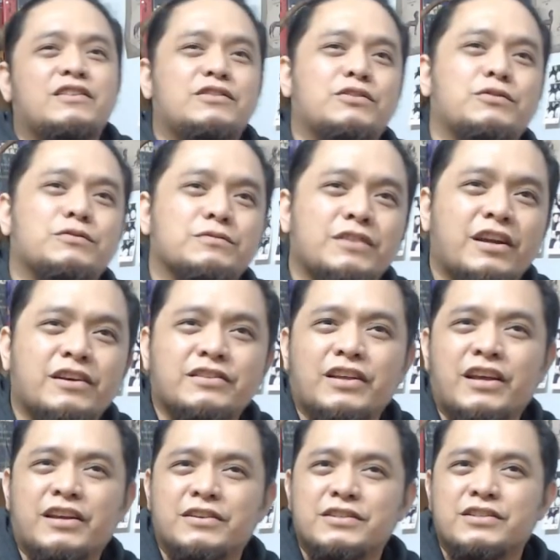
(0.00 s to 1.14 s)
yung
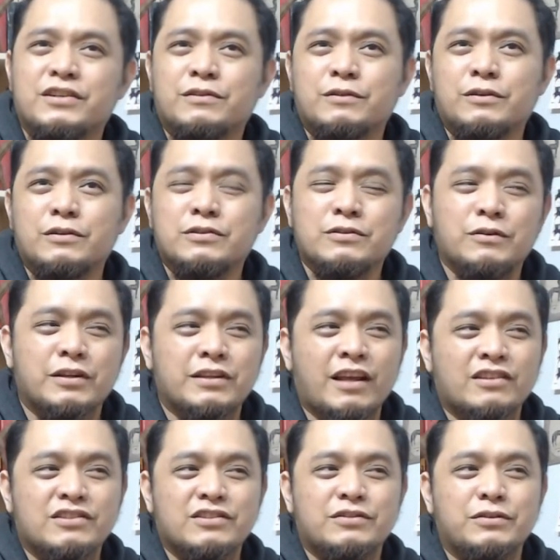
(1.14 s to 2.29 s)
caretakers niya were also
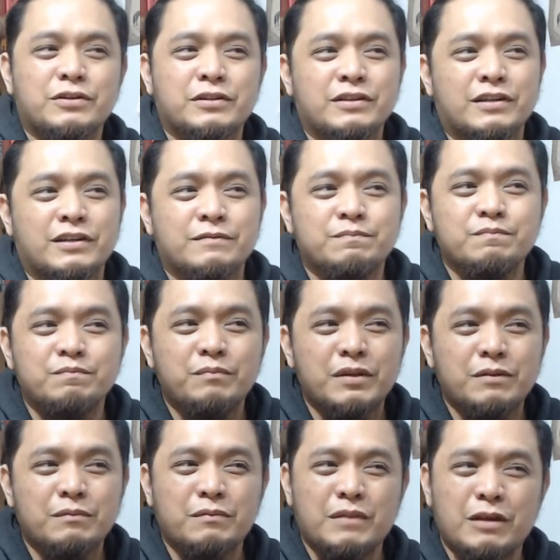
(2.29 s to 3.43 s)
attached to her na rin. But
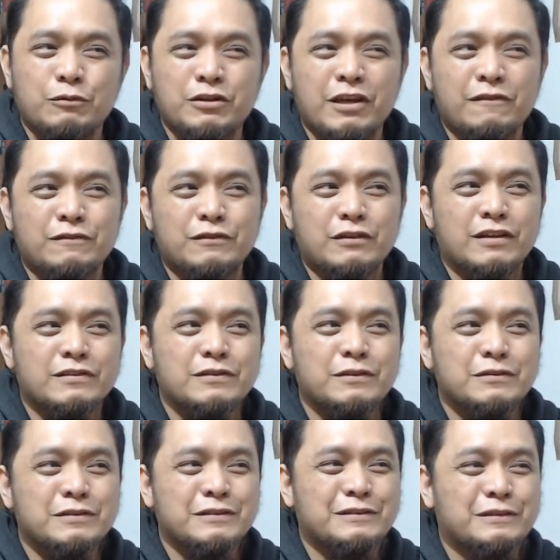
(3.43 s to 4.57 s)
they would have to let go siguro.